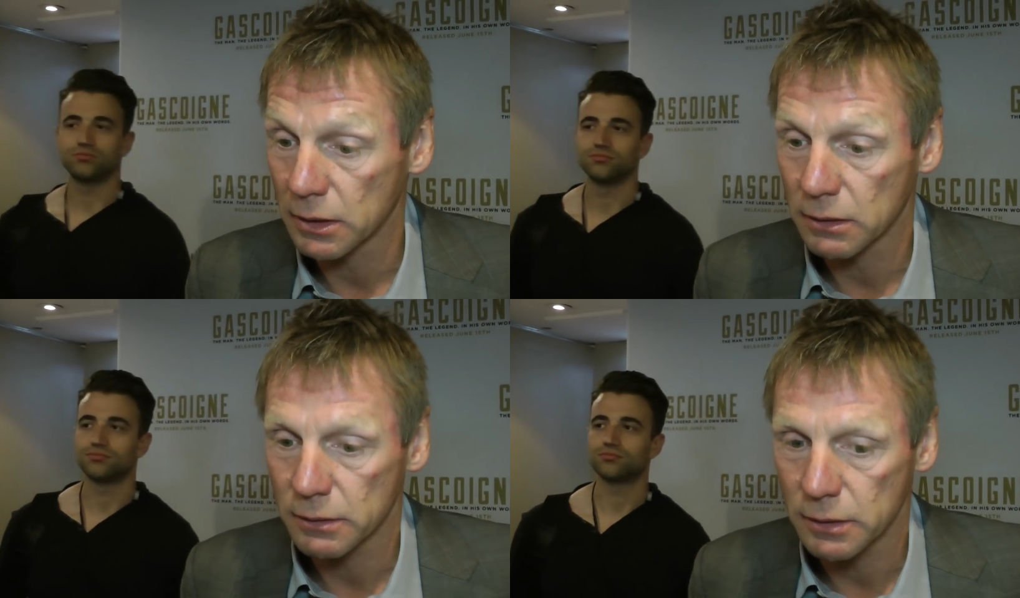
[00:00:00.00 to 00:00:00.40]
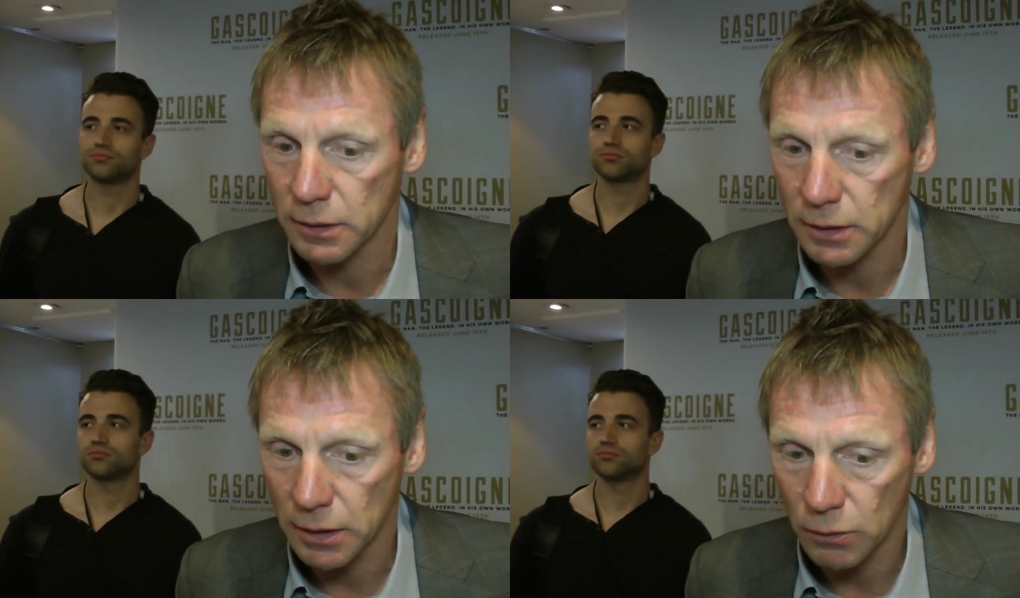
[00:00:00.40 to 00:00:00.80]
Speaker 1: the,
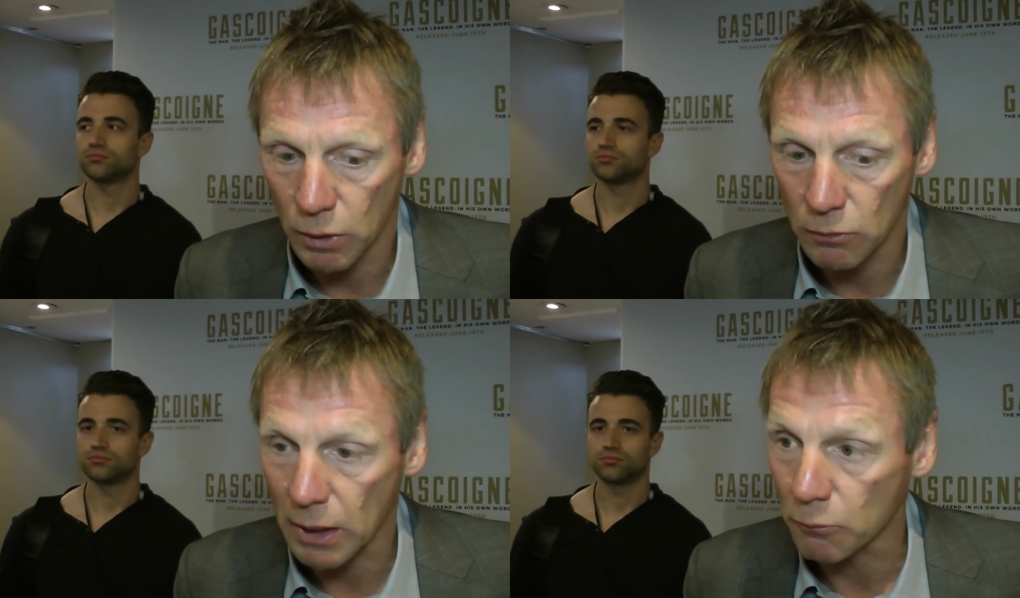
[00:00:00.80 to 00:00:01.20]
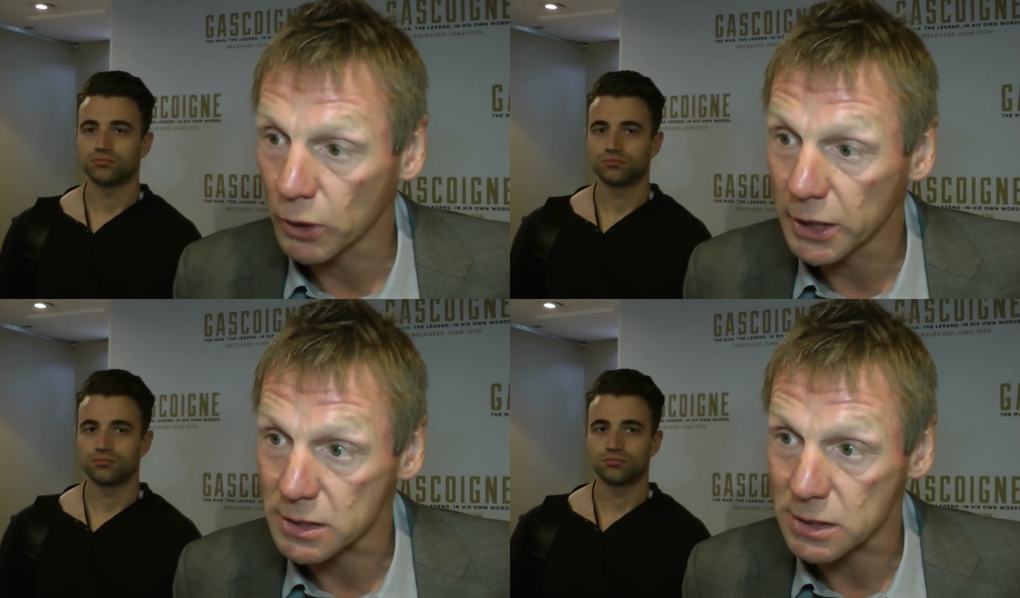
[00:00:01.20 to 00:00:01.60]
the uh, World Cup
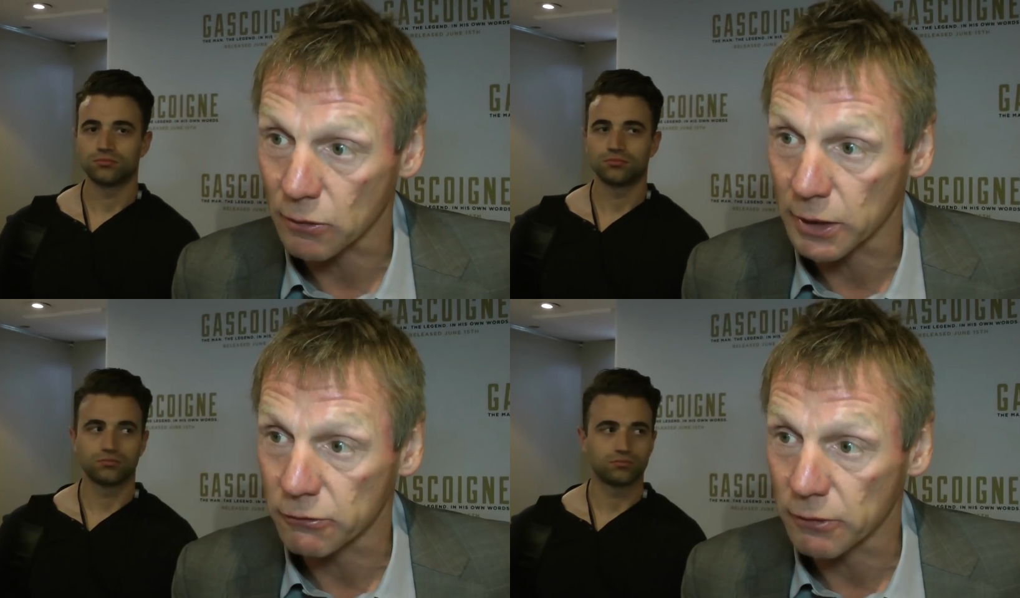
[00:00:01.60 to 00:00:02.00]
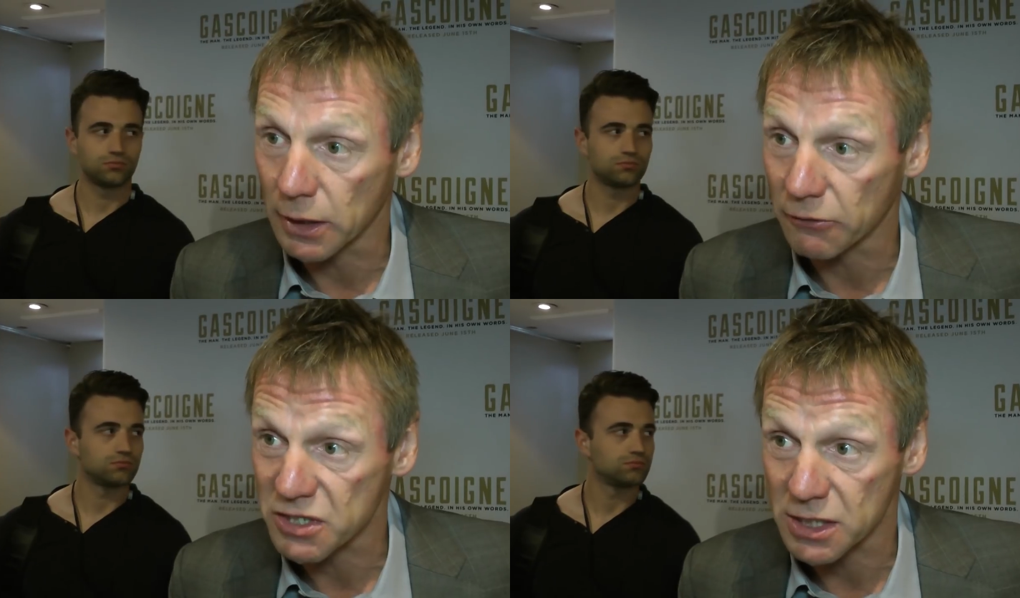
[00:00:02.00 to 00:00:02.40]
winning side
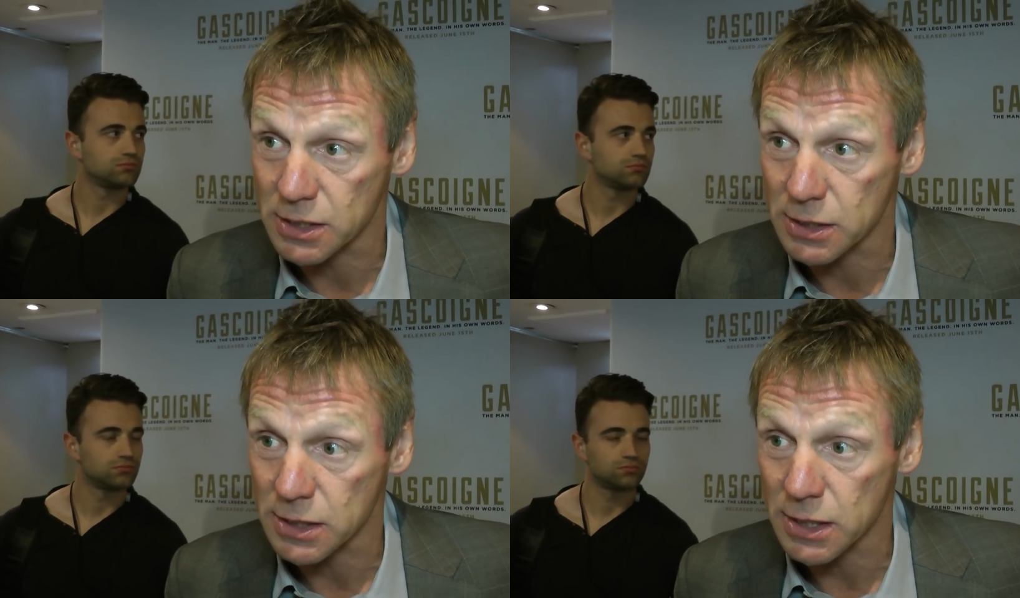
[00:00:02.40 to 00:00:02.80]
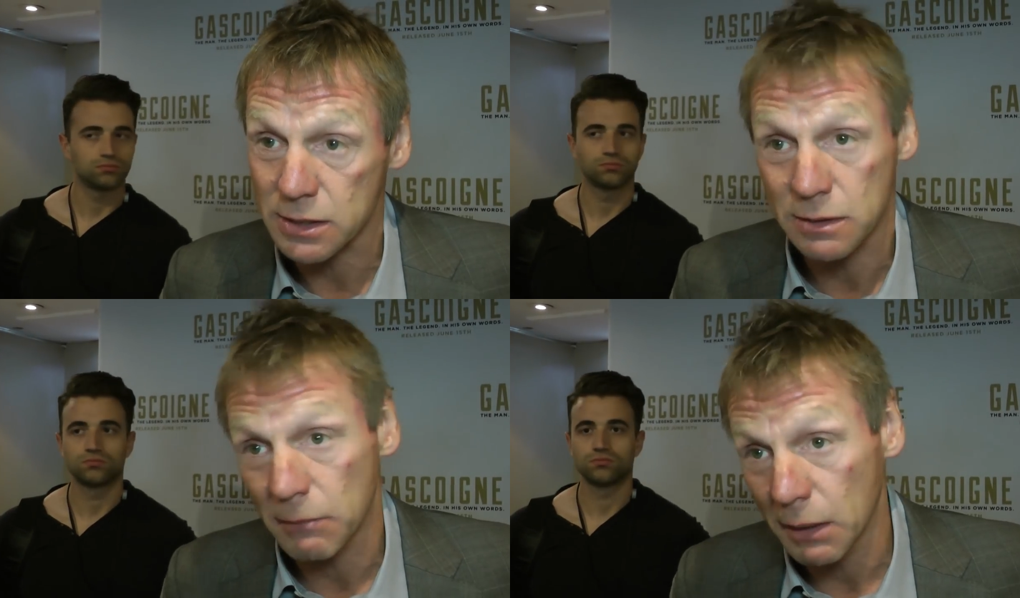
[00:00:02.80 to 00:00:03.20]
really of
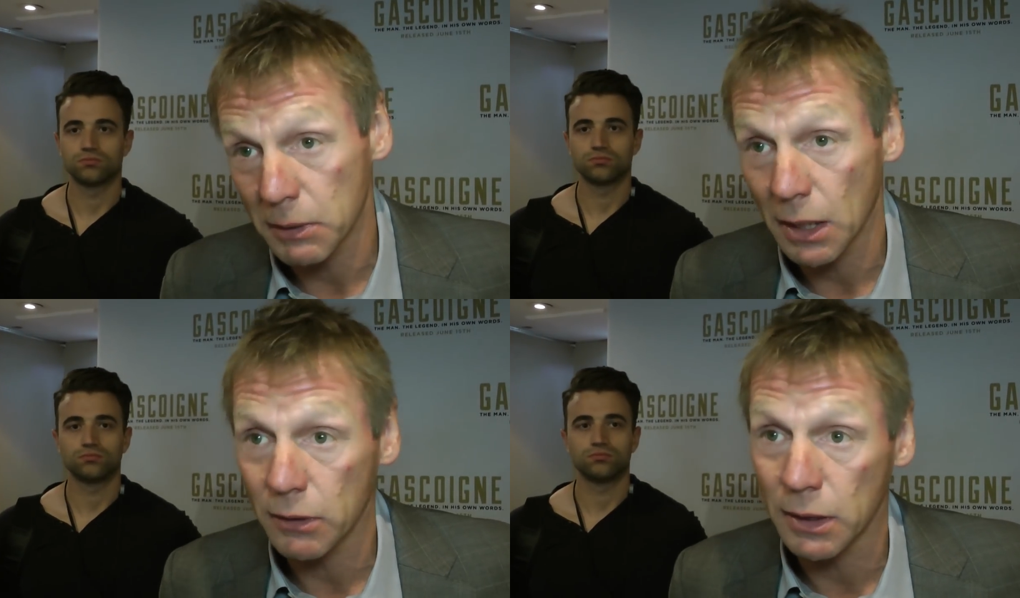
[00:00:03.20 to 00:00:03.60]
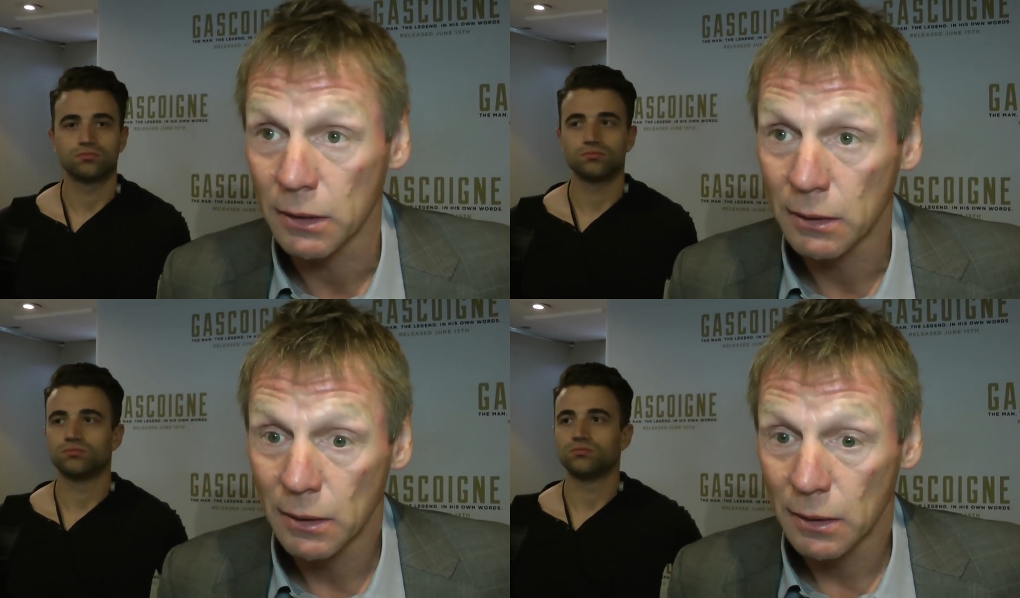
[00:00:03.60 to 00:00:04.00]
'66, and maybe only
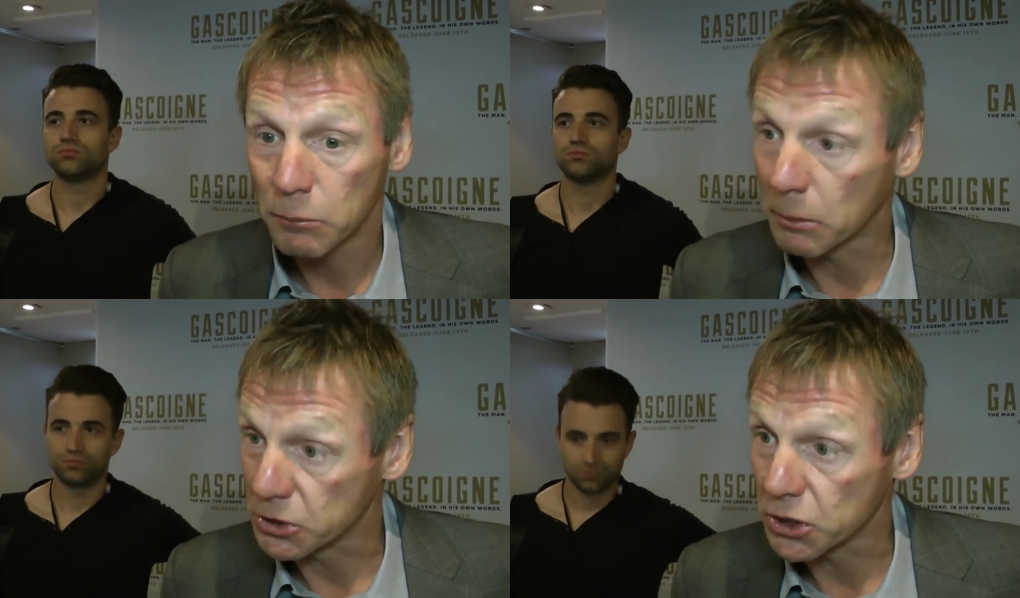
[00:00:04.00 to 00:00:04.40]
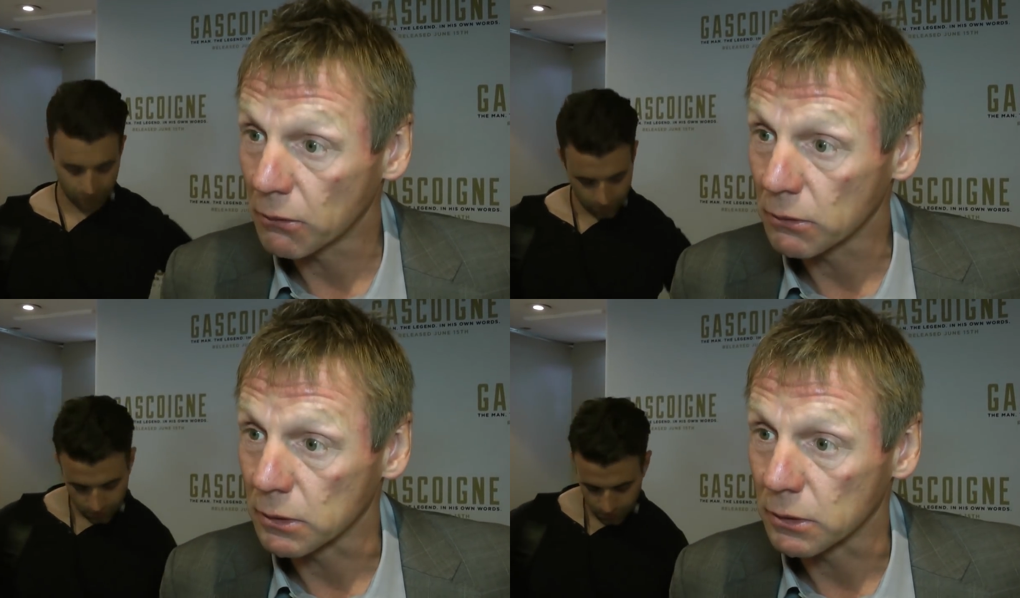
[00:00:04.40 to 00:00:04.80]
Bobby
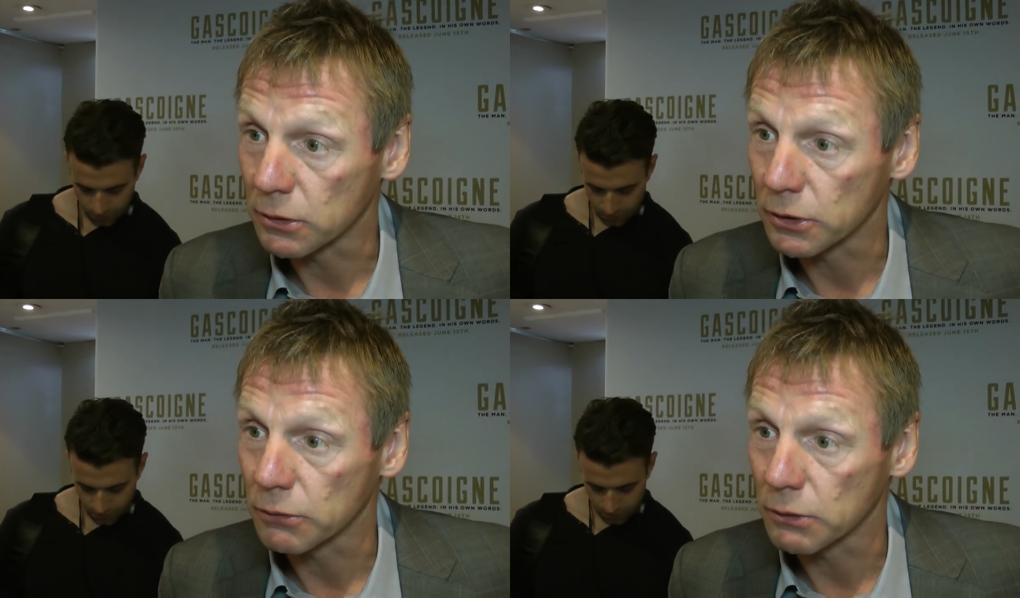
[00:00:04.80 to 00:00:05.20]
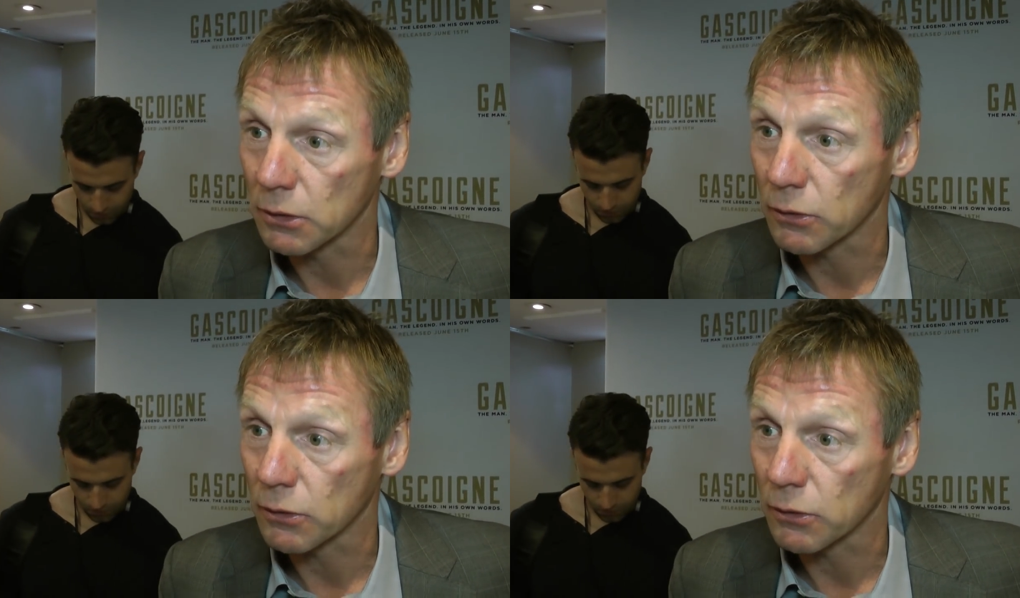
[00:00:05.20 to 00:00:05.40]
Charlton you would